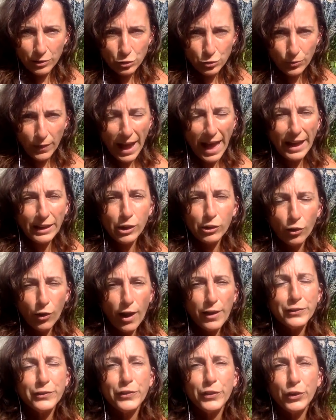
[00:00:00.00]
drag
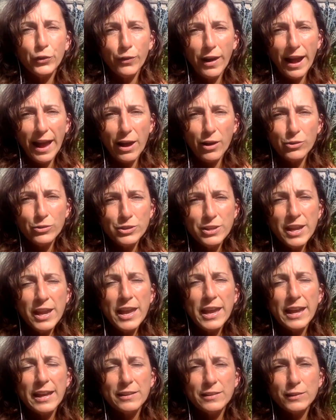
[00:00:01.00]
across the ground,
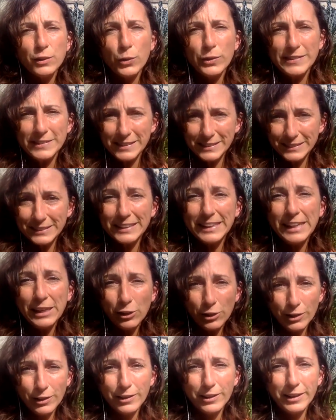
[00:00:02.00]
and so it's
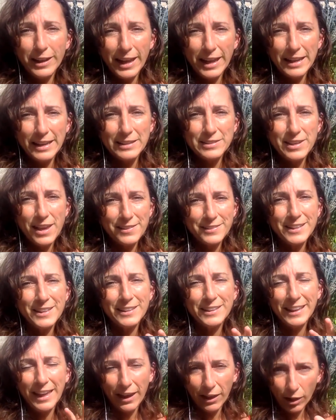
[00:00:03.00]
cleaner and it
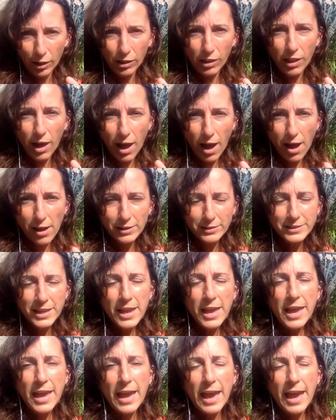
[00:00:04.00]
doesn't get clogged.